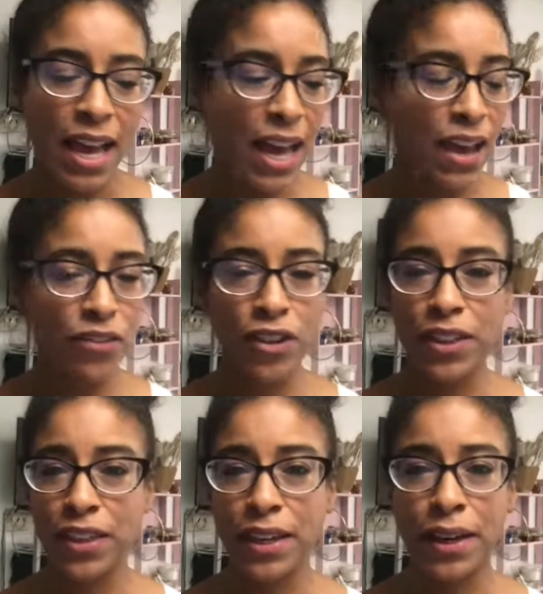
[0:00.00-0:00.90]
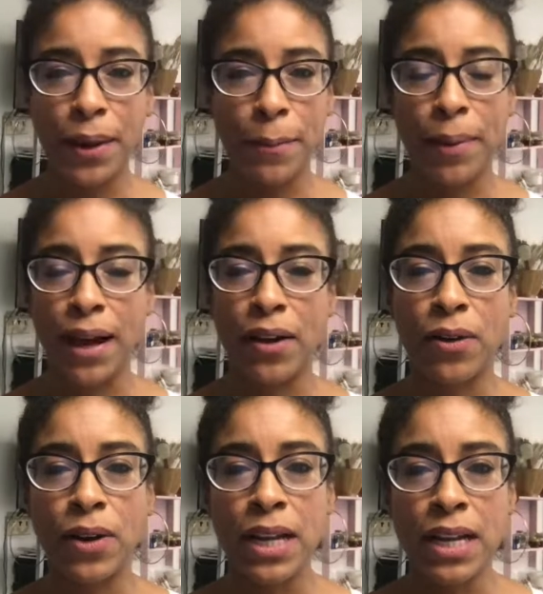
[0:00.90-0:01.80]
everything
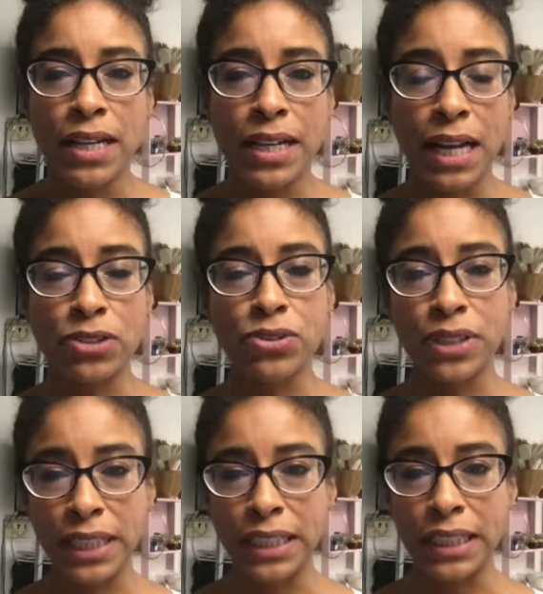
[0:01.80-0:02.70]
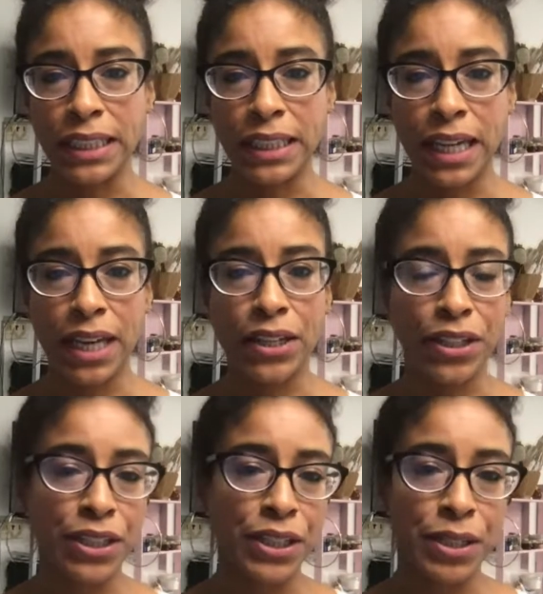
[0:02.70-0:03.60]
about natural healing and
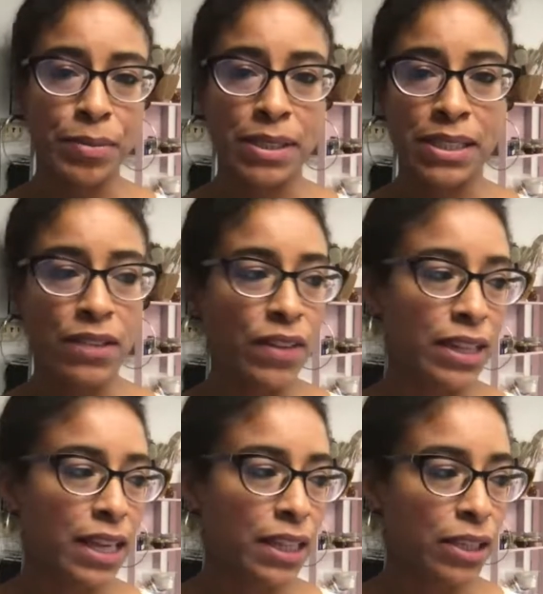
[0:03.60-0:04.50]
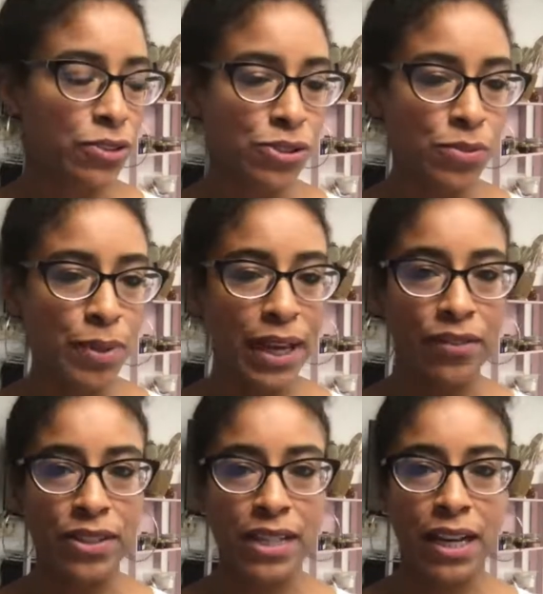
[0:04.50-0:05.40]
herbs and stuff like that that used to be
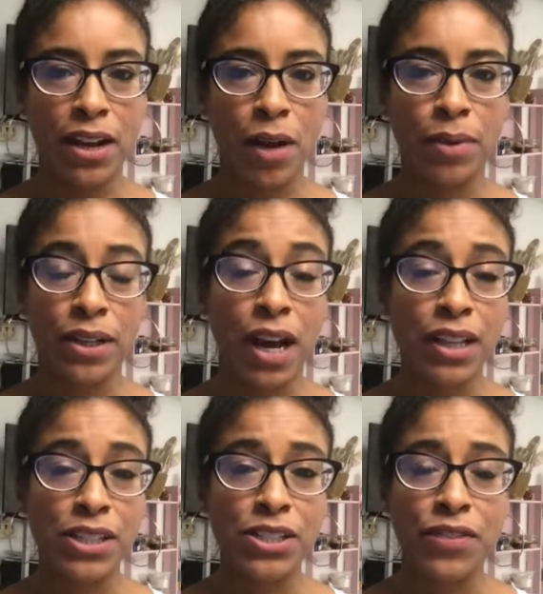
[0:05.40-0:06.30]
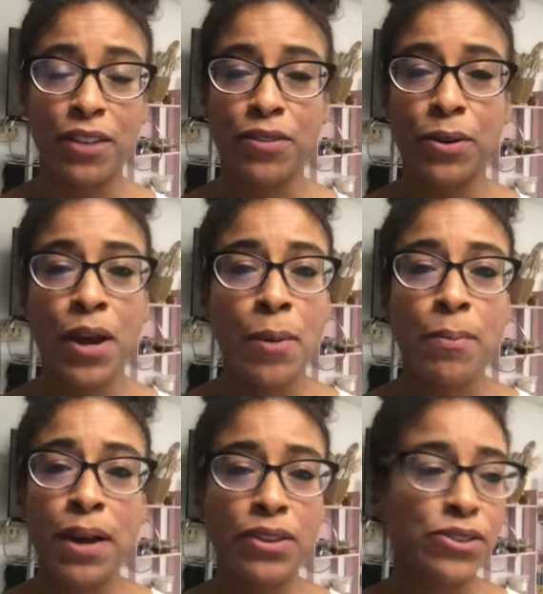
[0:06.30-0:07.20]
everyday common knowledge of every
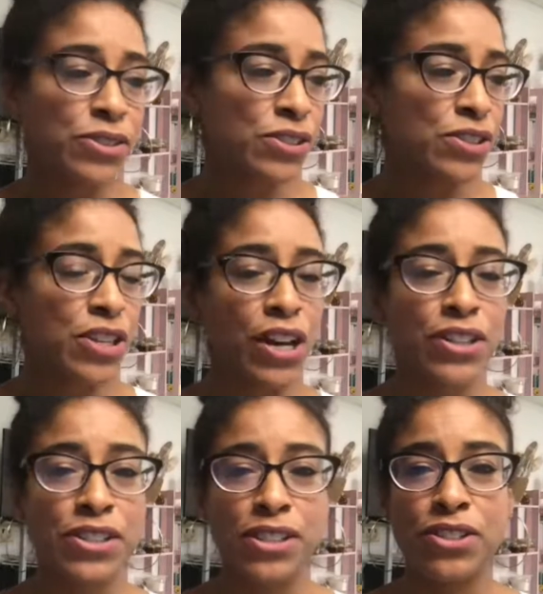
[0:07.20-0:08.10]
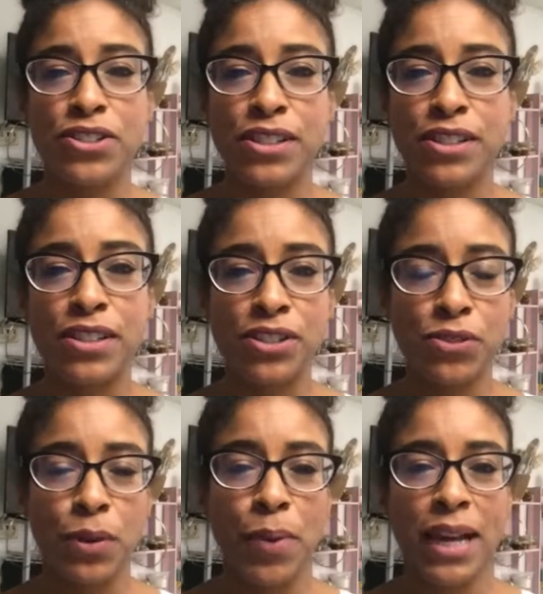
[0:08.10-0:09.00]
mothers to daughters, sisters to sister.
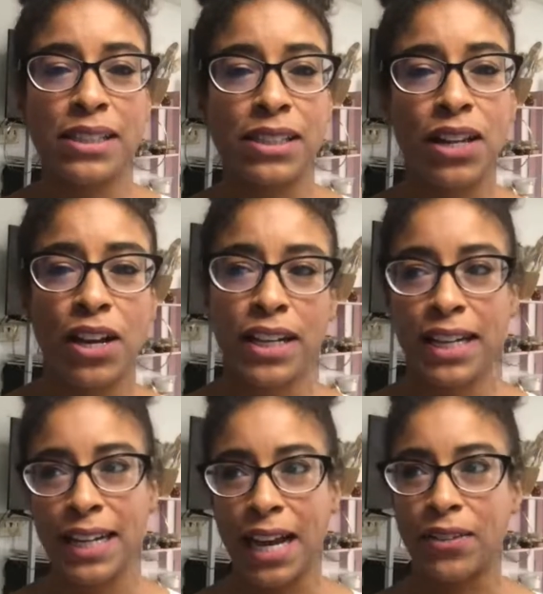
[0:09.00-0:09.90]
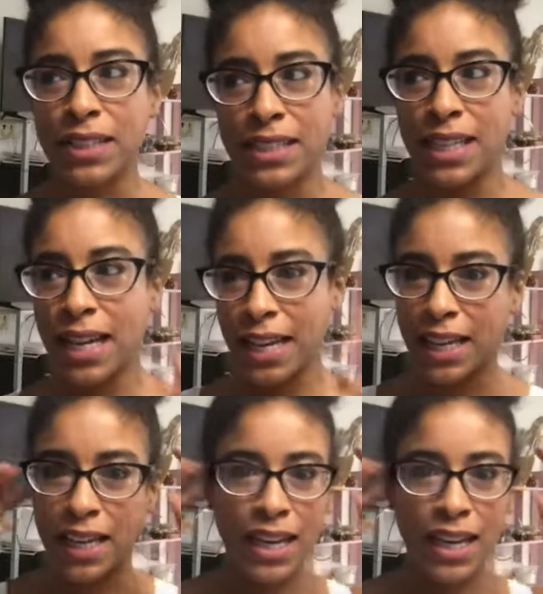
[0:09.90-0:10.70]
We passed it on, and now it's like